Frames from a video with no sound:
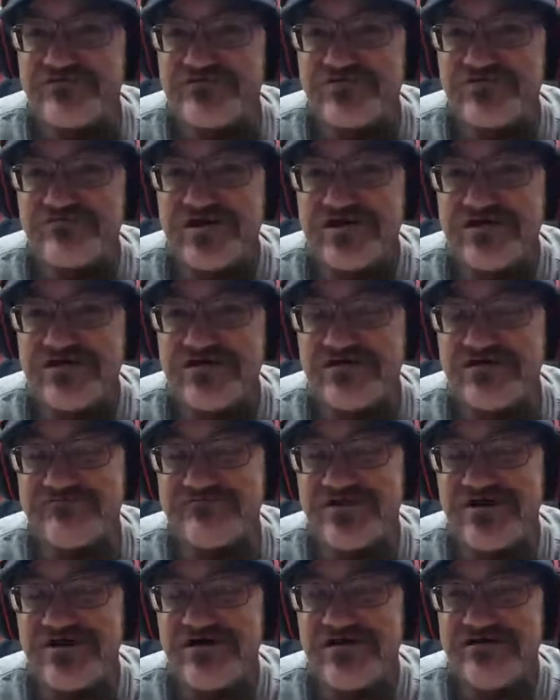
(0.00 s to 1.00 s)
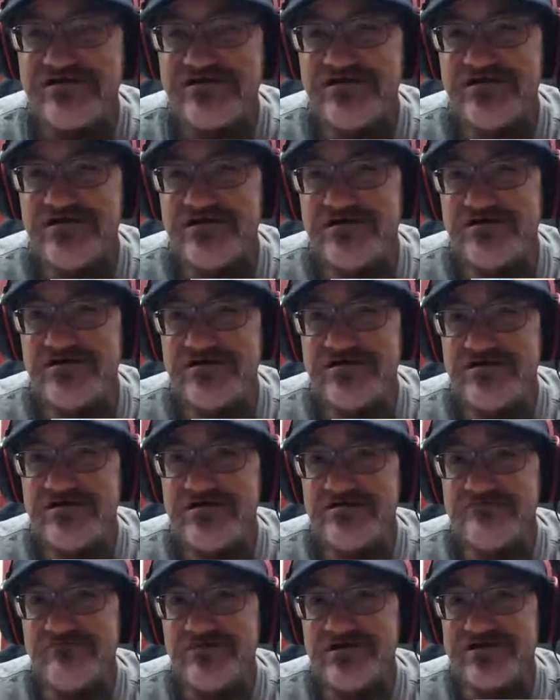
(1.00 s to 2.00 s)
media. If not,
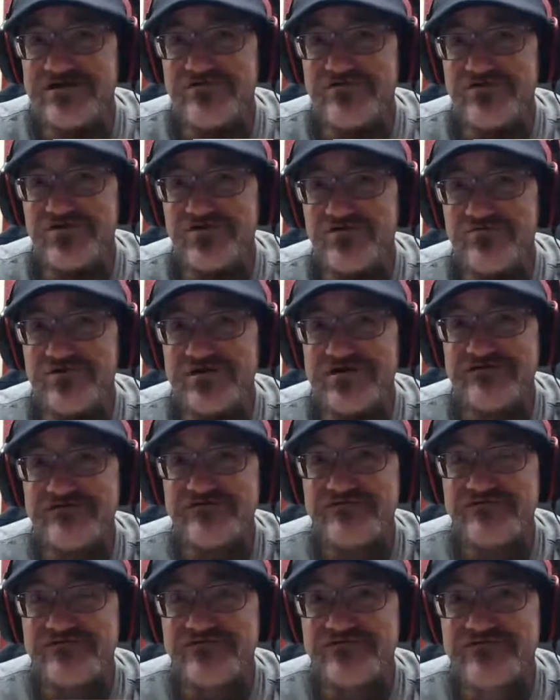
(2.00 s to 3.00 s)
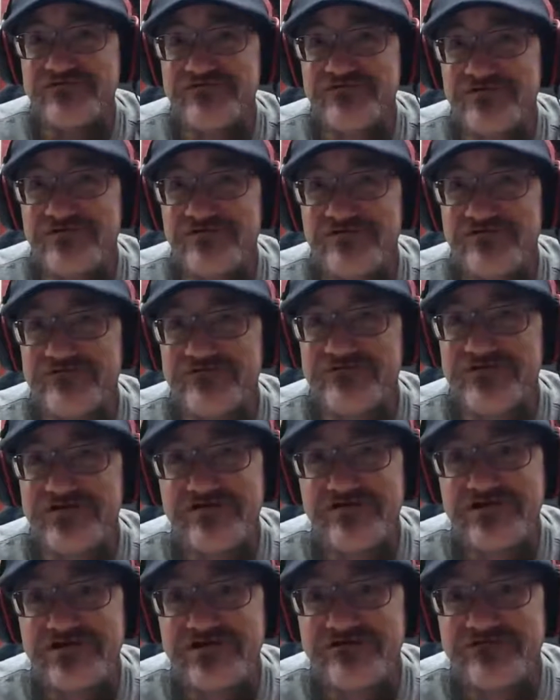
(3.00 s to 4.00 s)
my YouTube is Charles
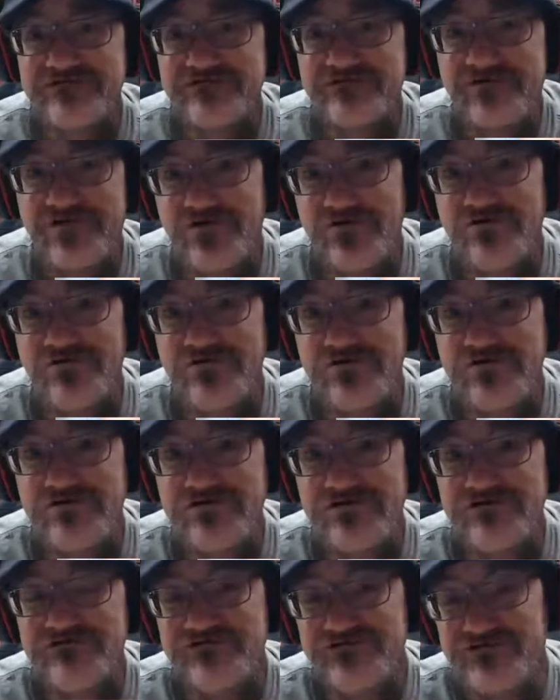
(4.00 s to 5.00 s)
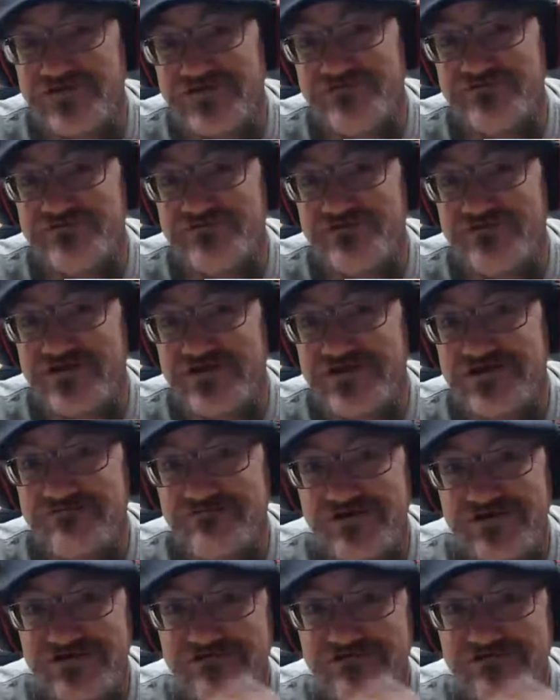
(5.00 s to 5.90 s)
Deering Scroll is the username, but you